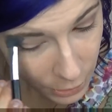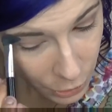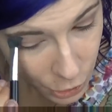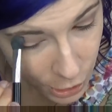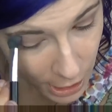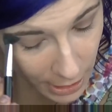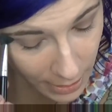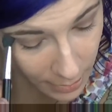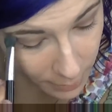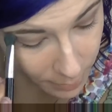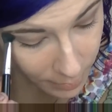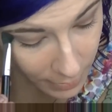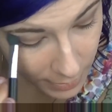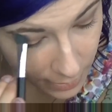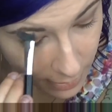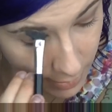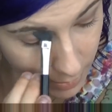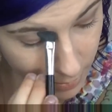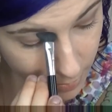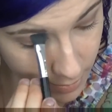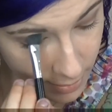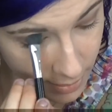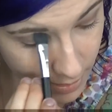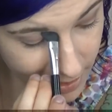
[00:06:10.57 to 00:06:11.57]
shape
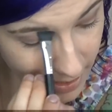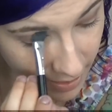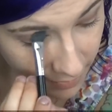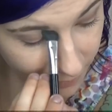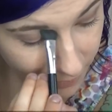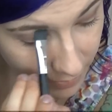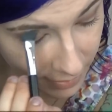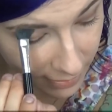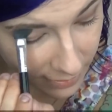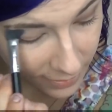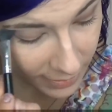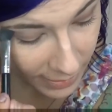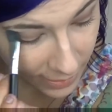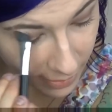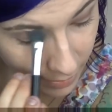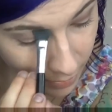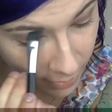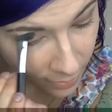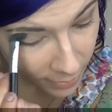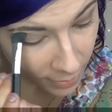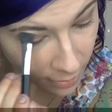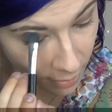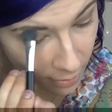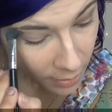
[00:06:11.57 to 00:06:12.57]
is
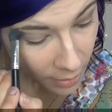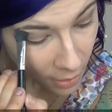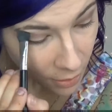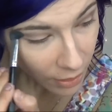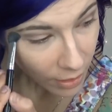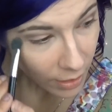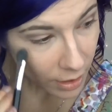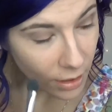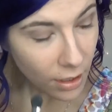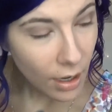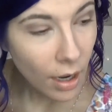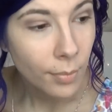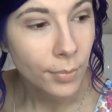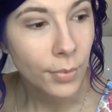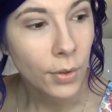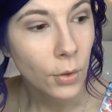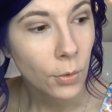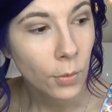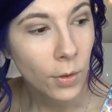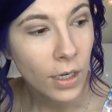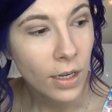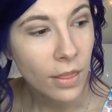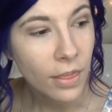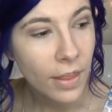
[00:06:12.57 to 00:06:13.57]
definitely the
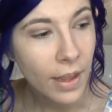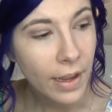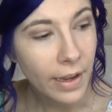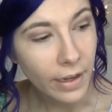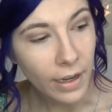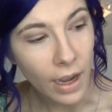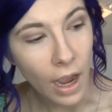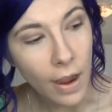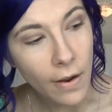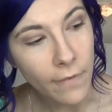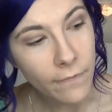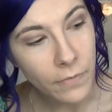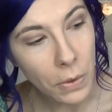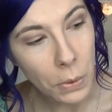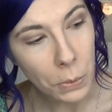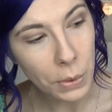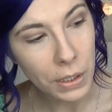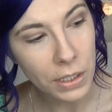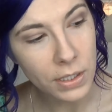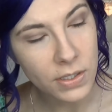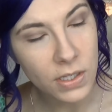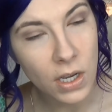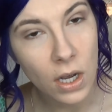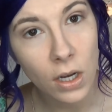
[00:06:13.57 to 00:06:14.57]
#1 thing I
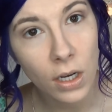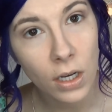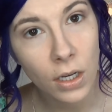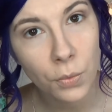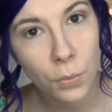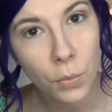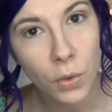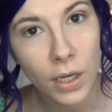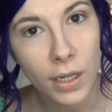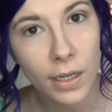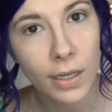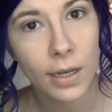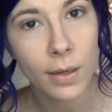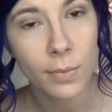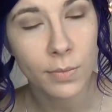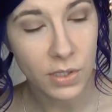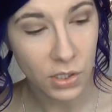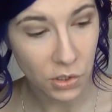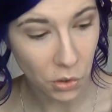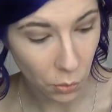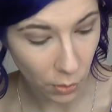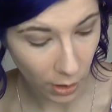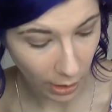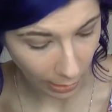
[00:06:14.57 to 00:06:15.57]
focus on when it comes
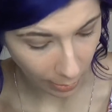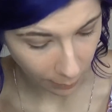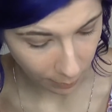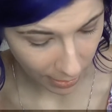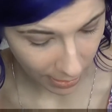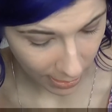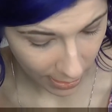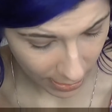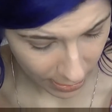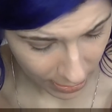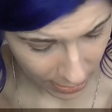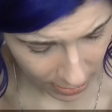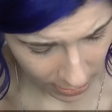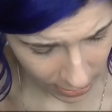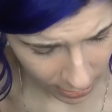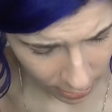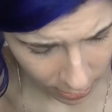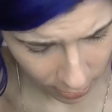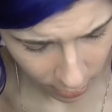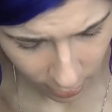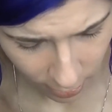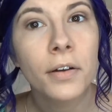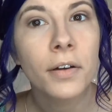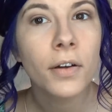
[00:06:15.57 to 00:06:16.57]
to what I'm eating.
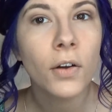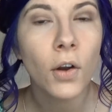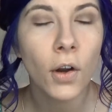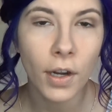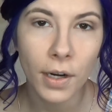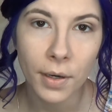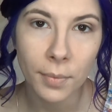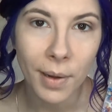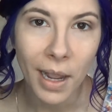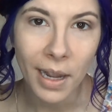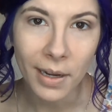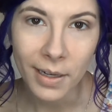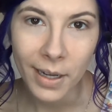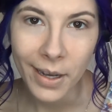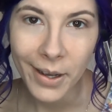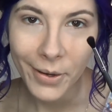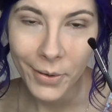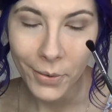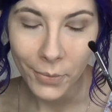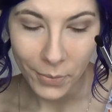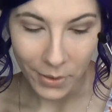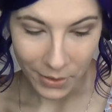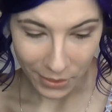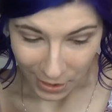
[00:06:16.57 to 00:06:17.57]
Going back
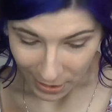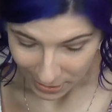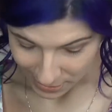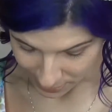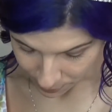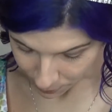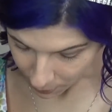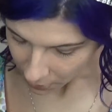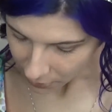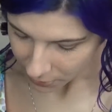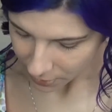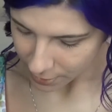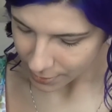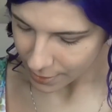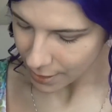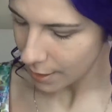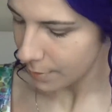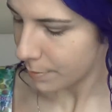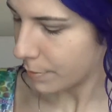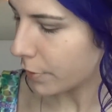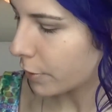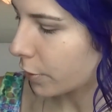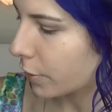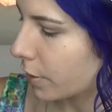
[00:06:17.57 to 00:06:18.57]
in with a smaller
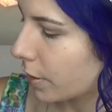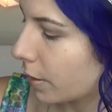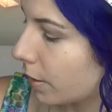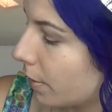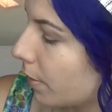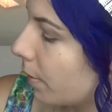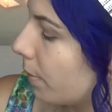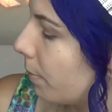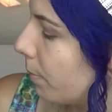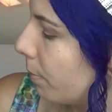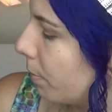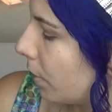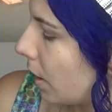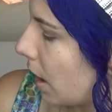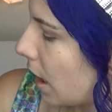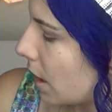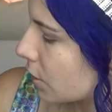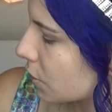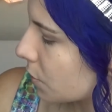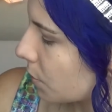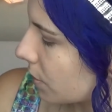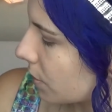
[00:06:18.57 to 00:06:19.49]
tapered blush